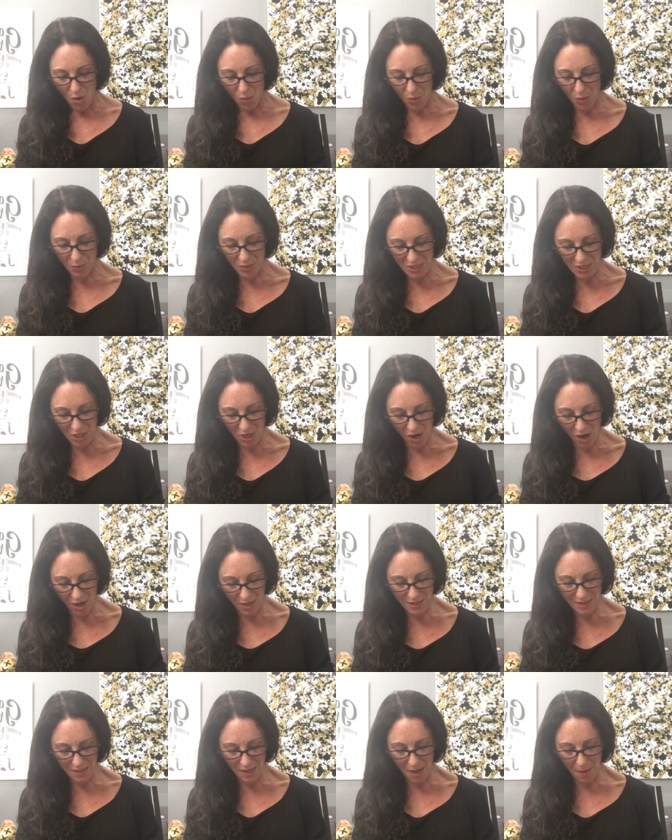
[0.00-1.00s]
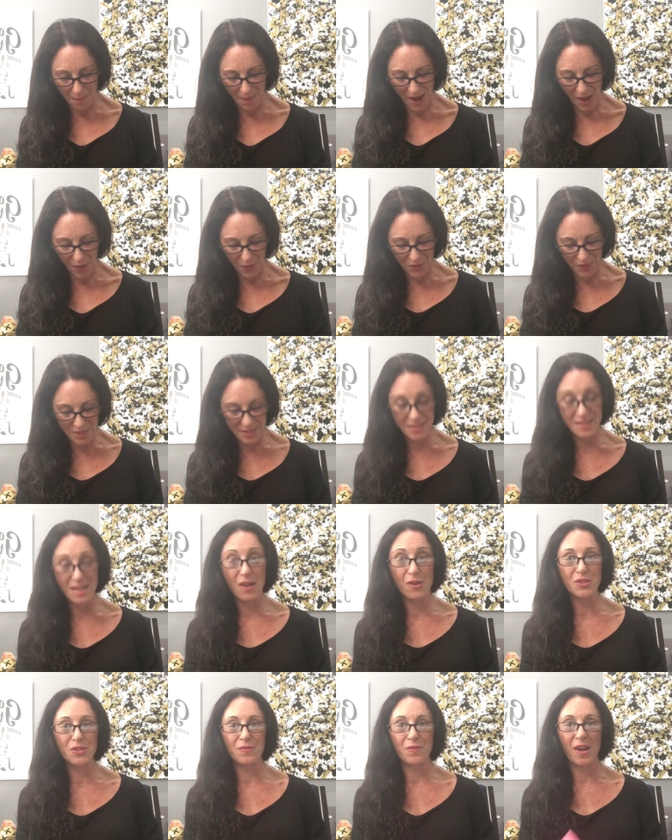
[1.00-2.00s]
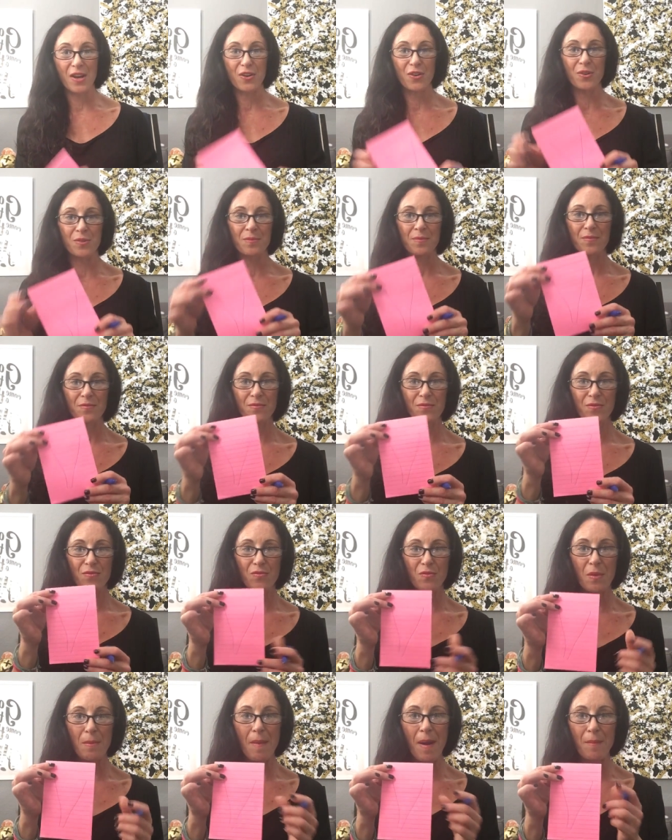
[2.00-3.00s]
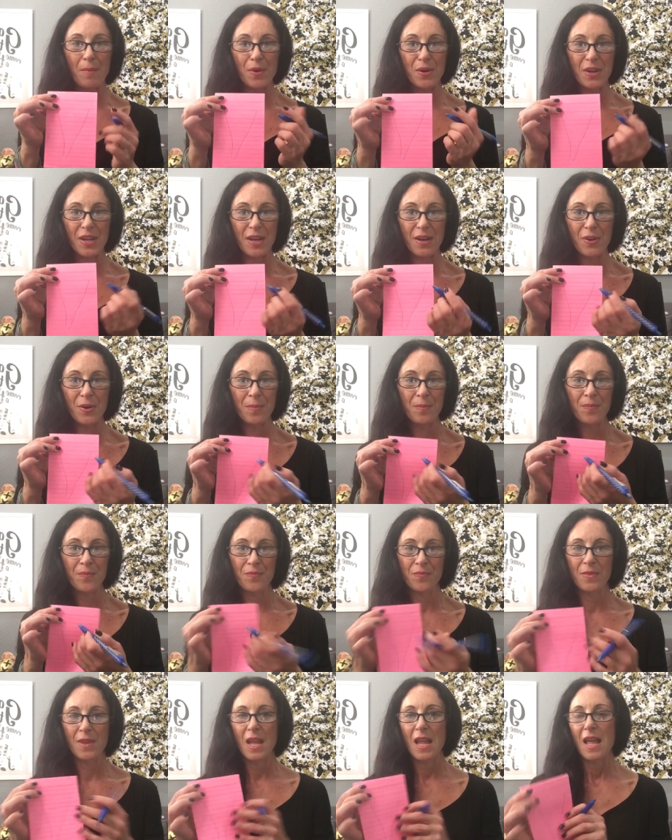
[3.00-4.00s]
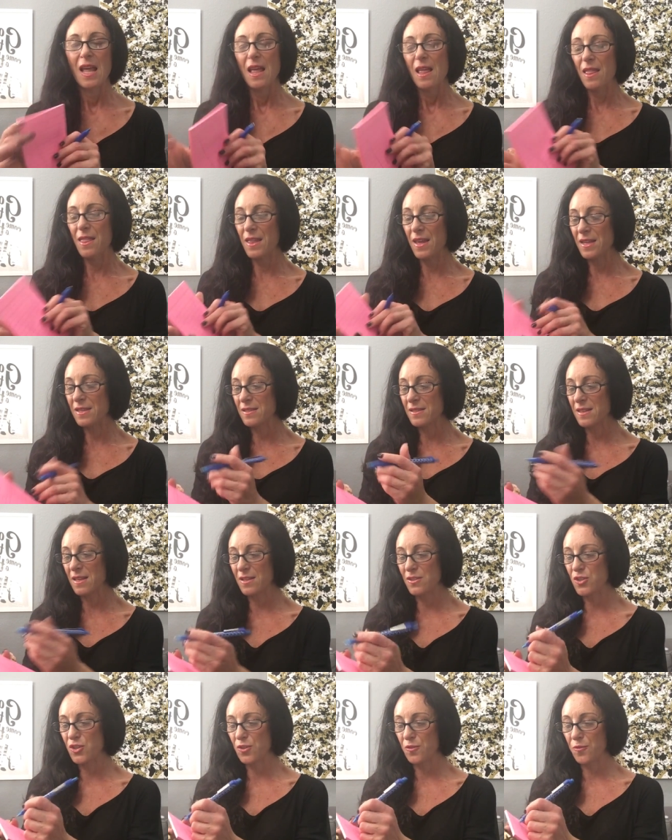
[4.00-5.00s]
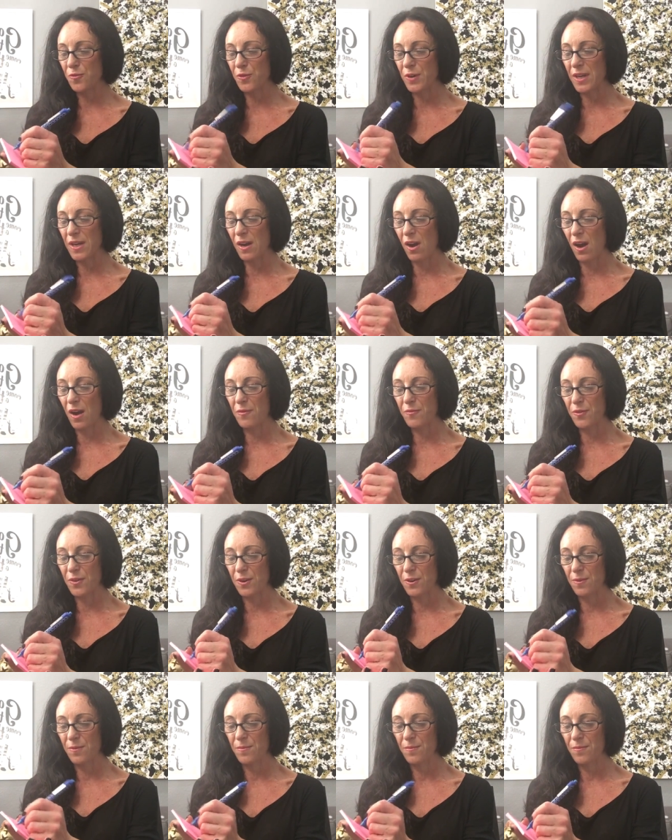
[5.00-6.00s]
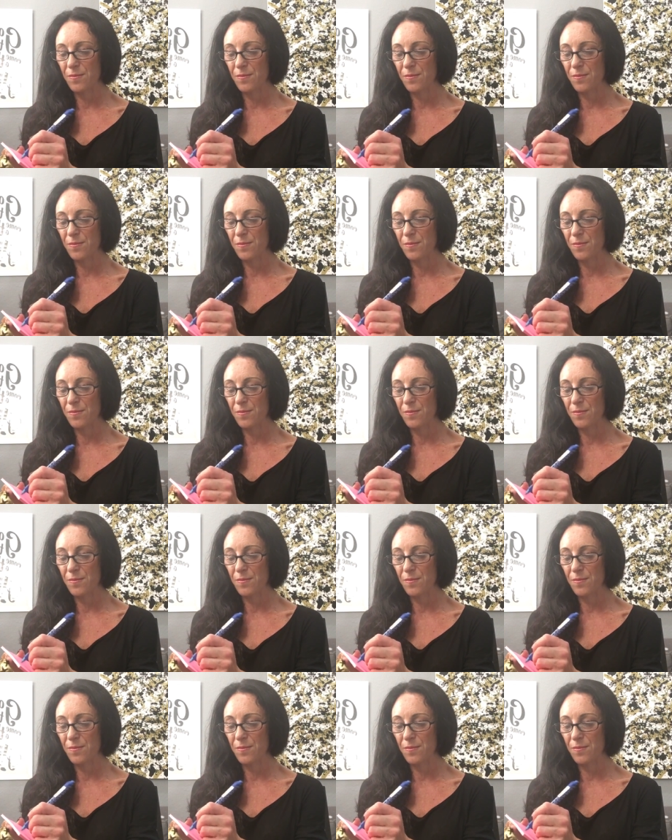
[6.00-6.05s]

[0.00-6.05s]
when we talked about the sales funnel, remember here, this is your free offer